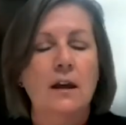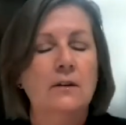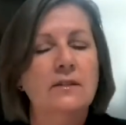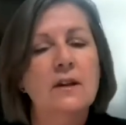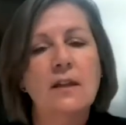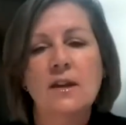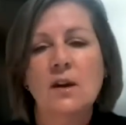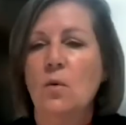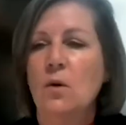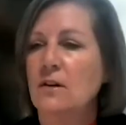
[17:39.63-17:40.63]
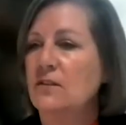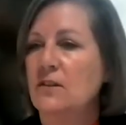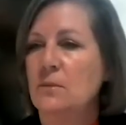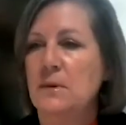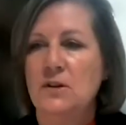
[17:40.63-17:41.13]
It's nothing worse
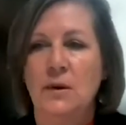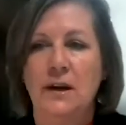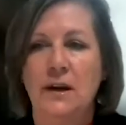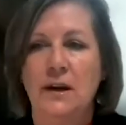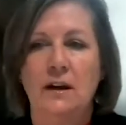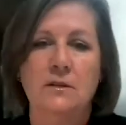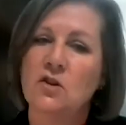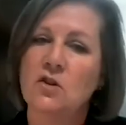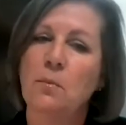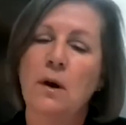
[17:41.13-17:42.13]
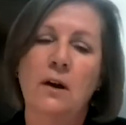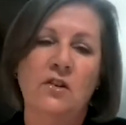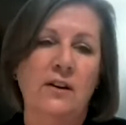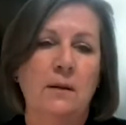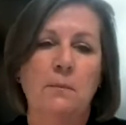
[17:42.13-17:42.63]
to be doing a construction
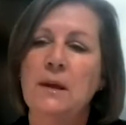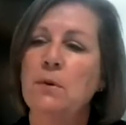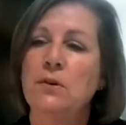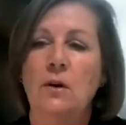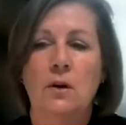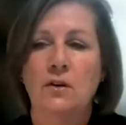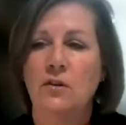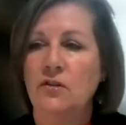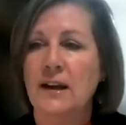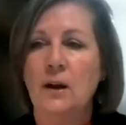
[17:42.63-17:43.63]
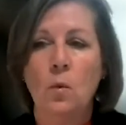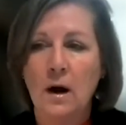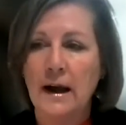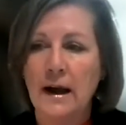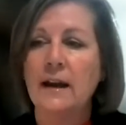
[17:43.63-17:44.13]
project and people don't understand
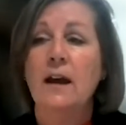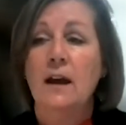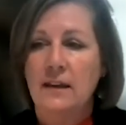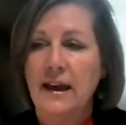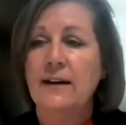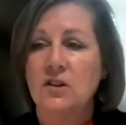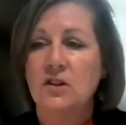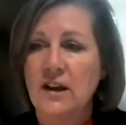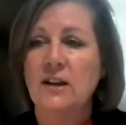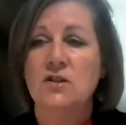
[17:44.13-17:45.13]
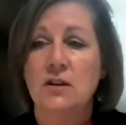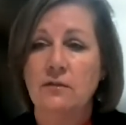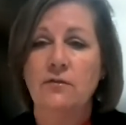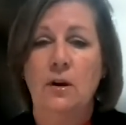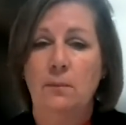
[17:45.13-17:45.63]
why they have to change
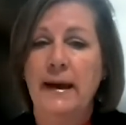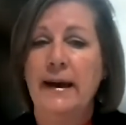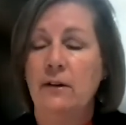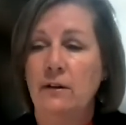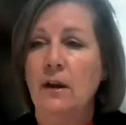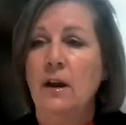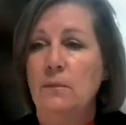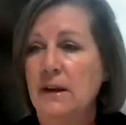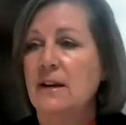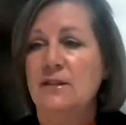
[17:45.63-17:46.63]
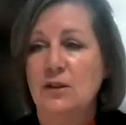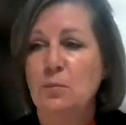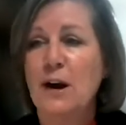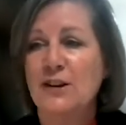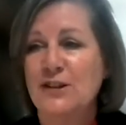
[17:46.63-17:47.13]
their foot pattern because this
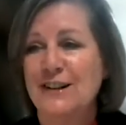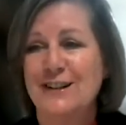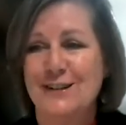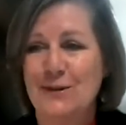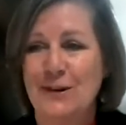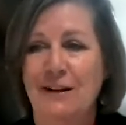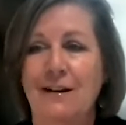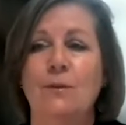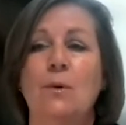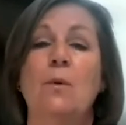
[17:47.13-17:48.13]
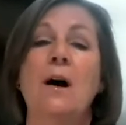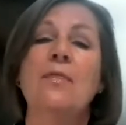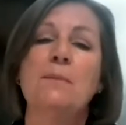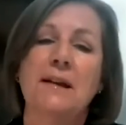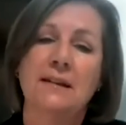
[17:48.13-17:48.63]
project is going on. We
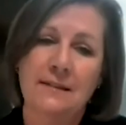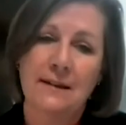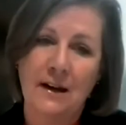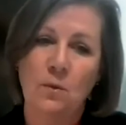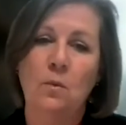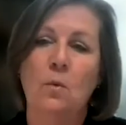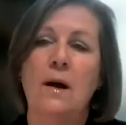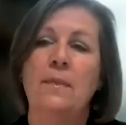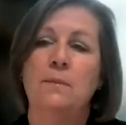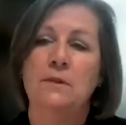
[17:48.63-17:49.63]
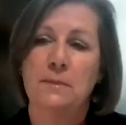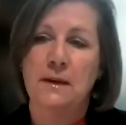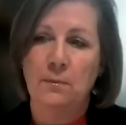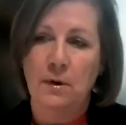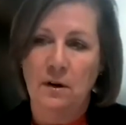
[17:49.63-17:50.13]
want them excited. We want them to
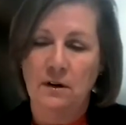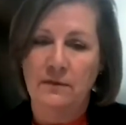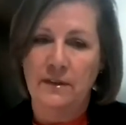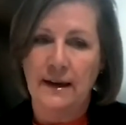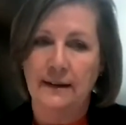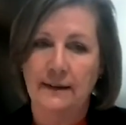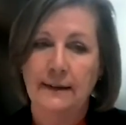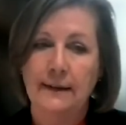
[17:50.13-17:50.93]
be a part of that.